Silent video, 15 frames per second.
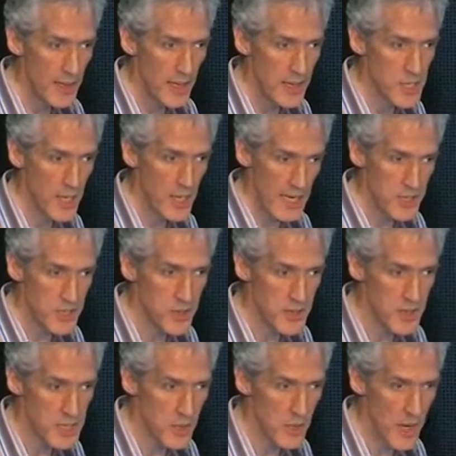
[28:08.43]
and try answering
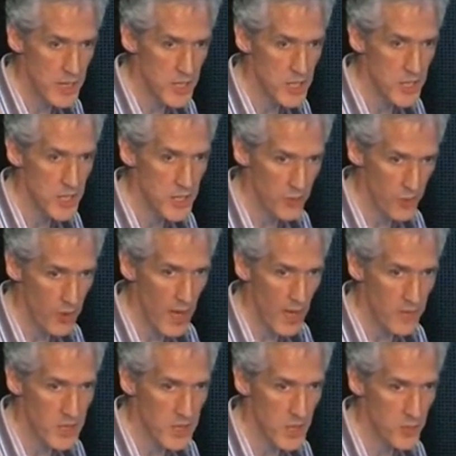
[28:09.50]
these questions for that
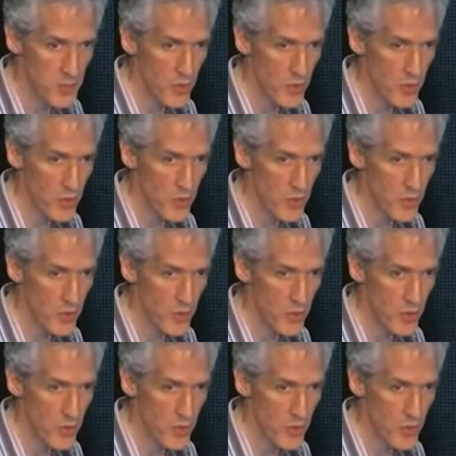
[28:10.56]
research